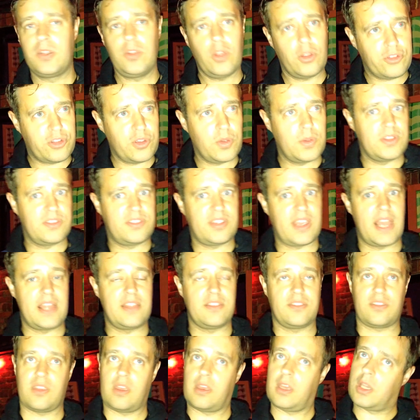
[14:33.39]
Not too
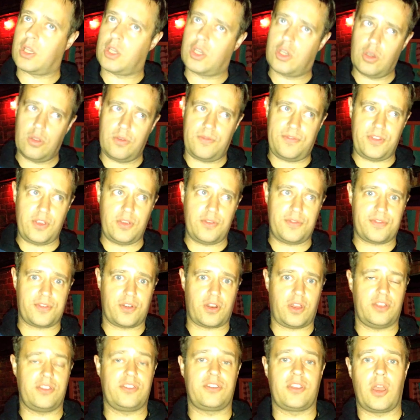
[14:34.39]
intense, a good few
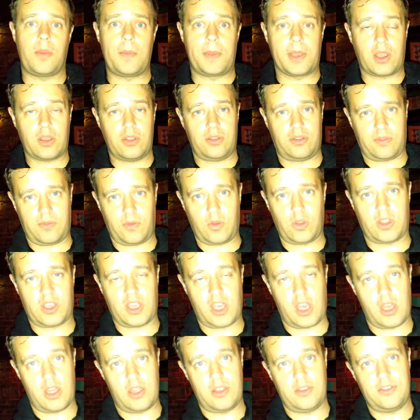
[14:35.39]
frights though, because of all the
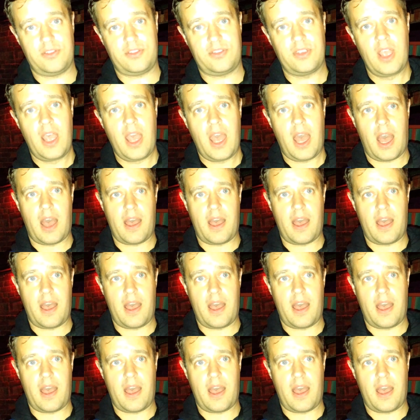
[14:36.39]
curtains.